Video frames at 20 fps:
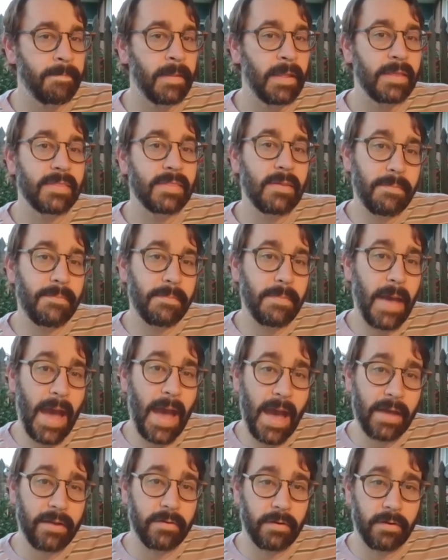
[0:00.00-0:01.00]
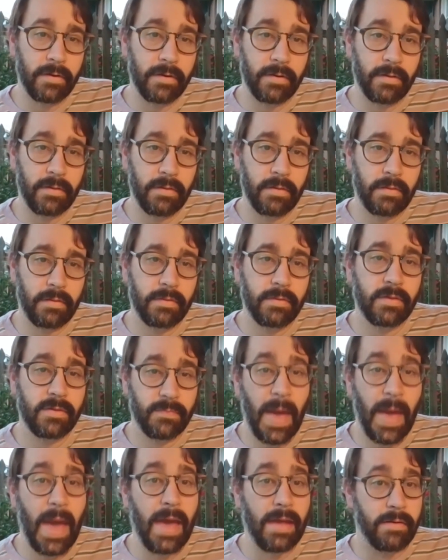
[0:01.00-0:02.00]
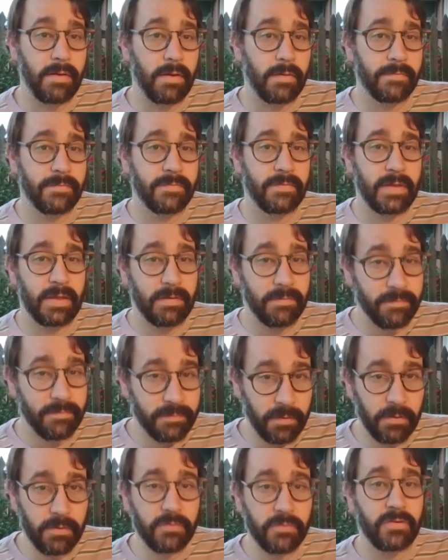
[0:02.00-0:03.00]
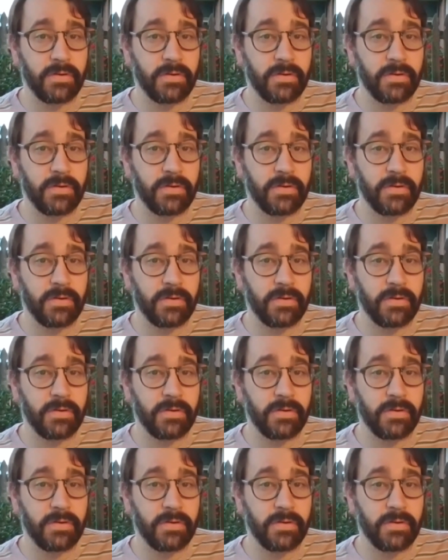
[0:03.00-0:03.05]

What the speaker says: The pattern This pattern of inversion